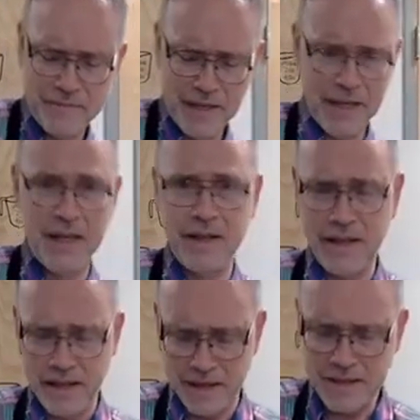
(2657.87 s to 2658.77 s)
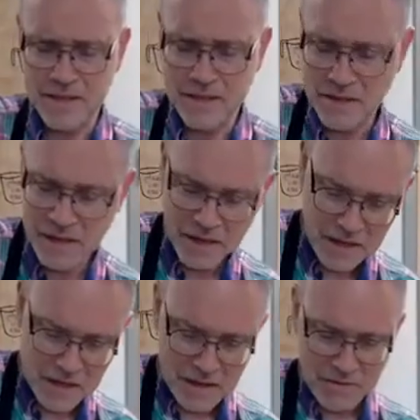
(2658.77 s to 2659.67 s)
in this.
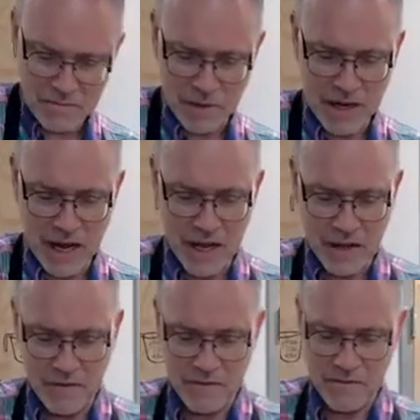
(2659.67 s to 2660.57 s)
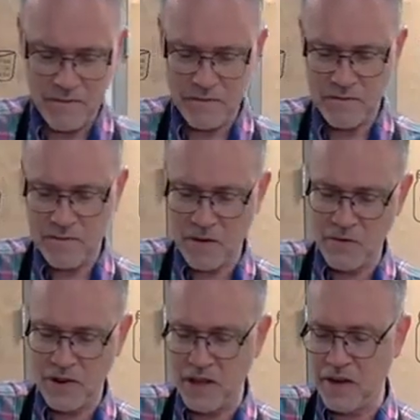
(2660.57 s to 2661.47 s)
But
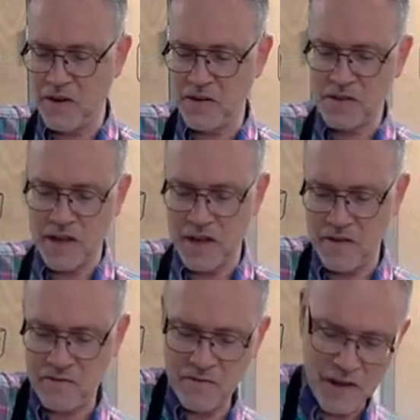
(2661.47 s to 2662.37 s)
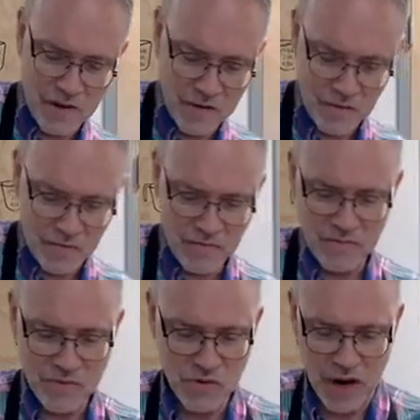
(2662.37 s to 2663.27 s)
over the years, I've
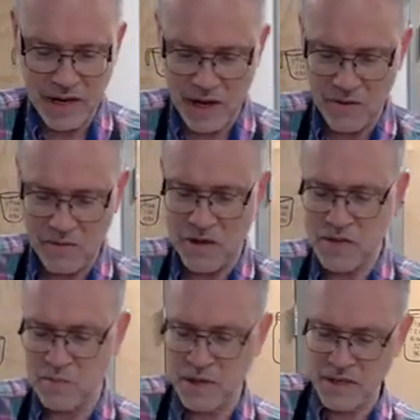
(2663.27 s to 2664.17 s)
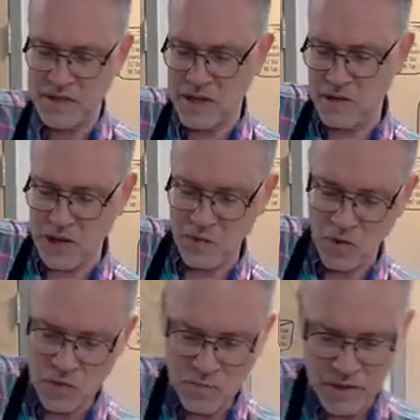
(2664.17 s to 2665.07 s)
tried out recipes that you
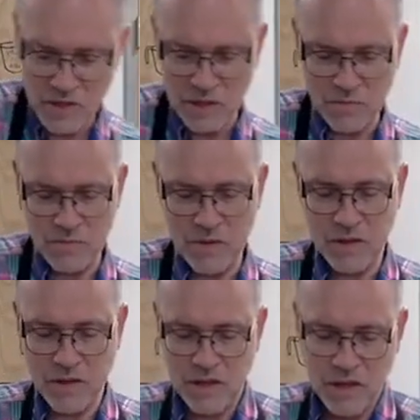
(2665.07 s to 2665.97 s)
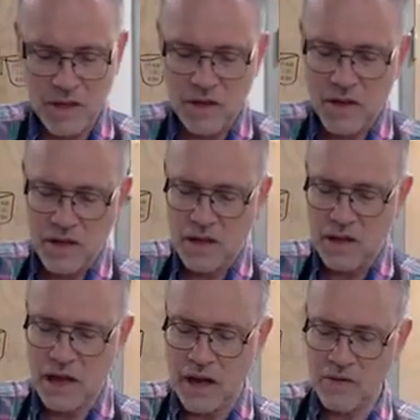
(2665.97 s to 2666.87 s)
would put some
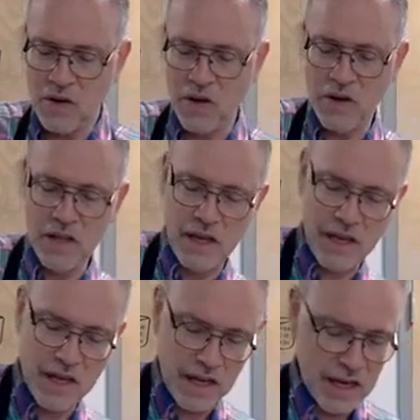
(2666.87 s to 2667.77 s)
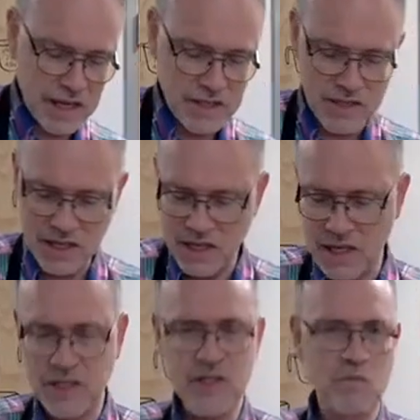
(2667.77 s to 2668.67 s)
alcohol in it, and
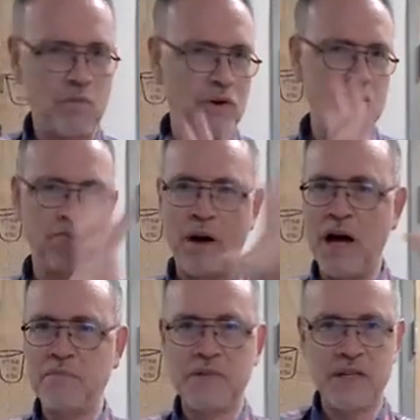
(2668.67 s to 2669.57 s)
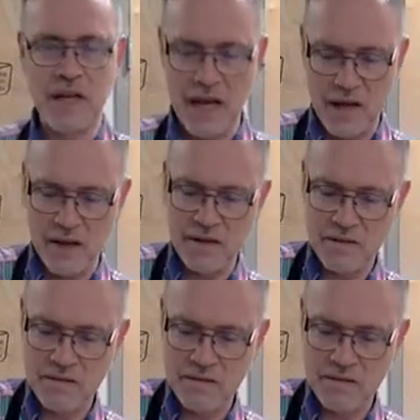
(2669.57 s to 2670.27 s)
it just pops it out.